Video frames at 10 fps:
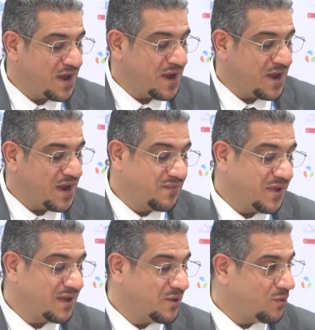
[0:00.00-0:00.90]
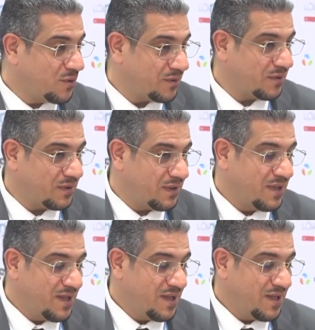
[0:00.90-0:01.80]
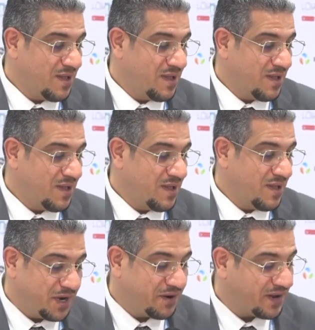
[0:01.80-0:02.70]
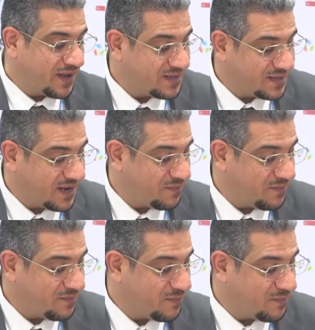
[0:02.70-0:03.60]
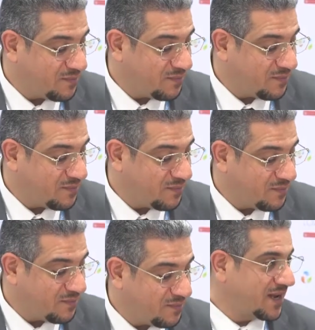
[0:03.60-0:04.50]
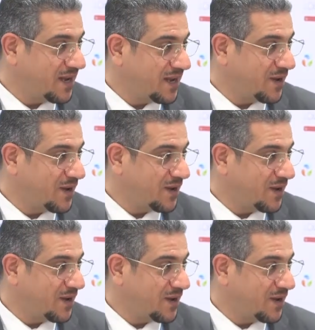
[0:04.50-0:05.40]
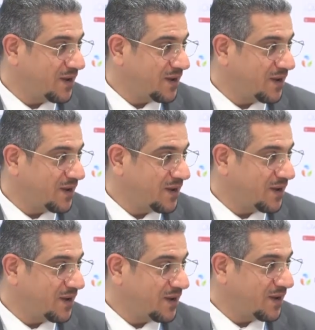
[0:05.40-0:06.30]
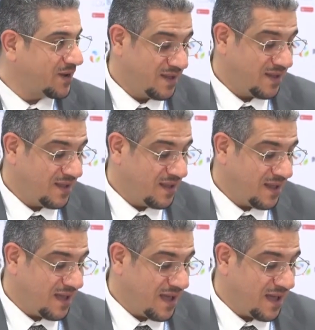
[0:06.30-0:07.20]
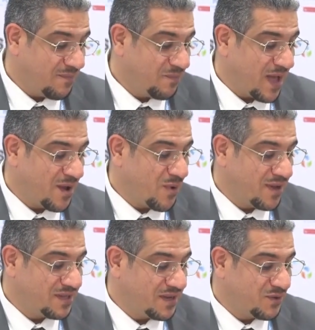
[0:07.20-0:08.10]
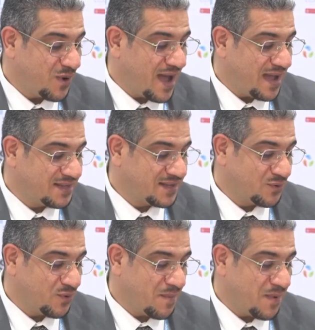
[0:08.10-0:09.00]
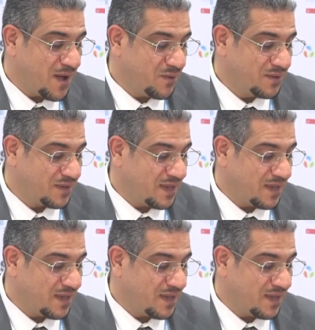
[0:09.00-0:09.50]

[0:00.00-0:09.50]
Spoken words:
and giving your vast experience in many areas focusing on rural development. I wanted to ask you about